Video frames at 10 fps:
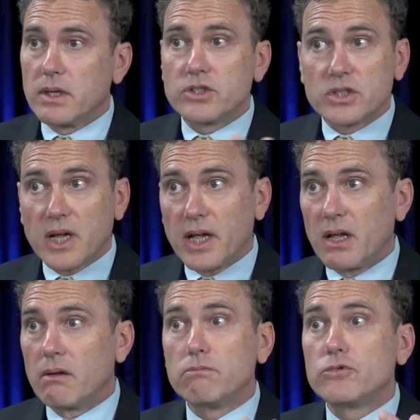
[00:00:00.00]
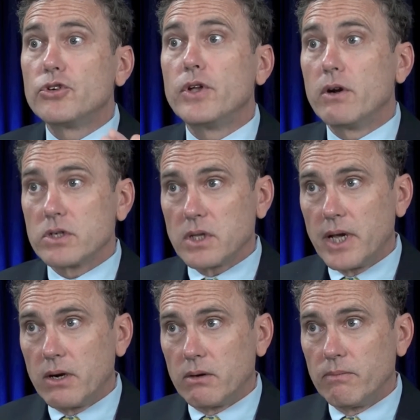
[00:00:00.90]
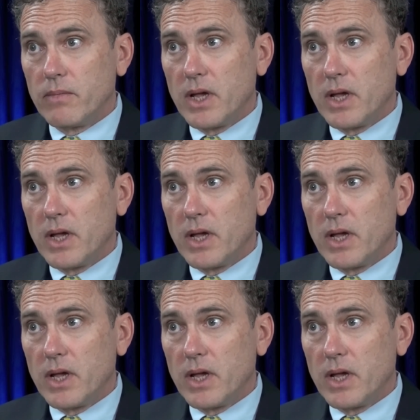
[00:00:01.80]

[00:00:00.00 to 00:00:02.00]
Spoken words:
let's say 2 years later,